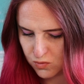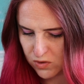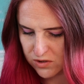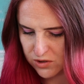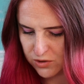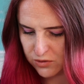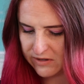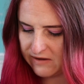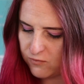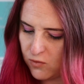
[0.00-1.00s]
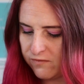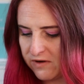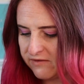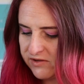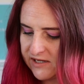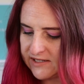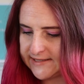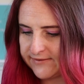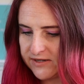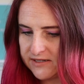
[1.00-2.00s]
1, 2, 3, 4, 5, 6,
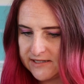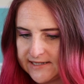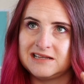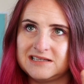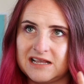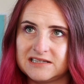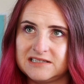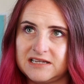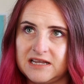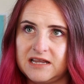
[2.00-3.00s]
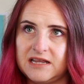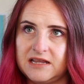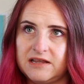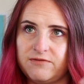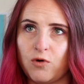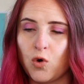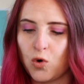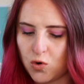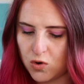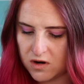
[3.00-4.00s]
7,
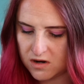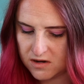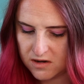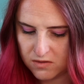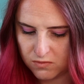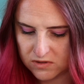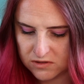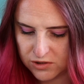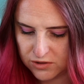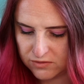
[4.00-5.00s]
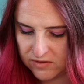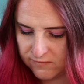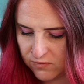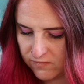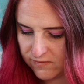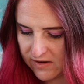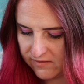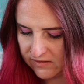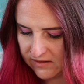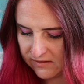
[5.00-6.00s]
64. 1, 2, 3, 4,
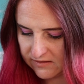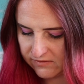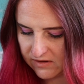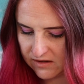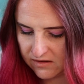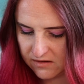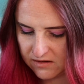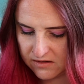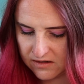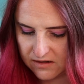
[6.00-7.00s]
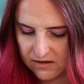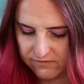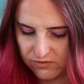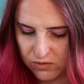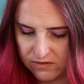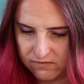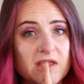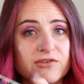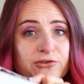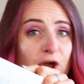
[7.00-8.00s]
5, 6, 7, 8, 9, 10, 11, 12.
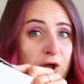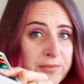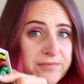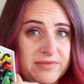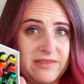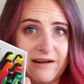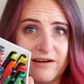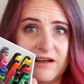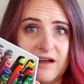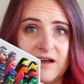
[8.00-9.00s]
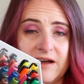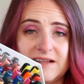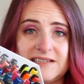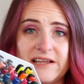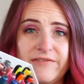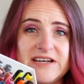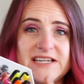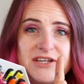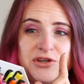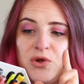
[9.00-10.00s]
So there are
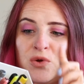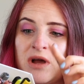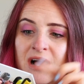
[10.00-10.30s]
72